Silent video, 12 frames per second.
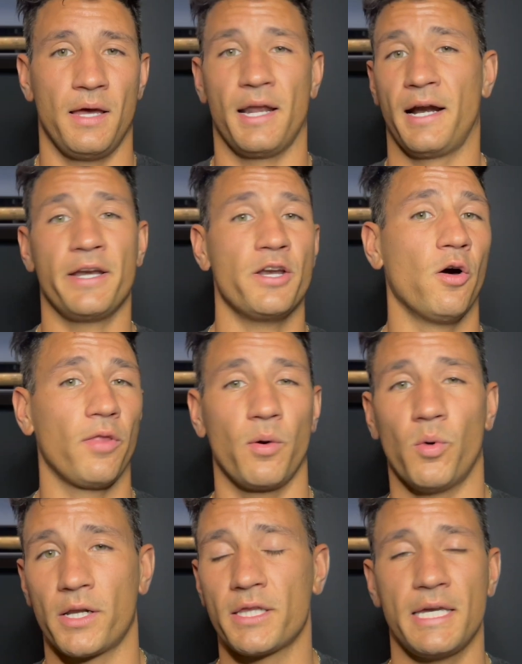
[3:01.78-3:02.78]
And I know they
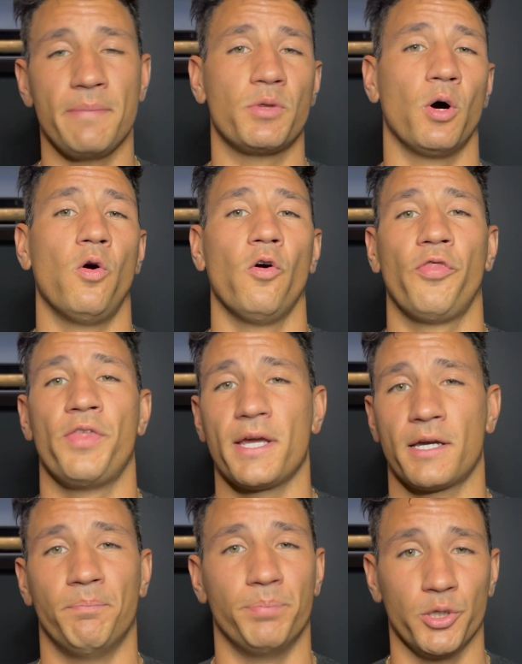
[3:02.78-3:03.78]
wanted to keep the whole
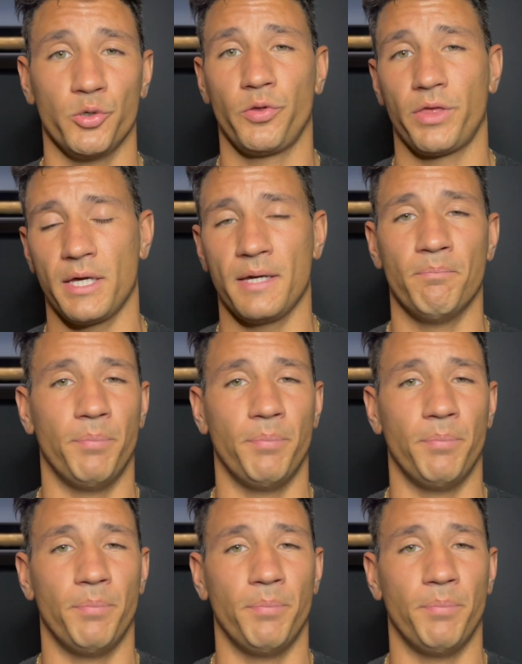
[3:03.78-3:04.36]
Think Blue theme,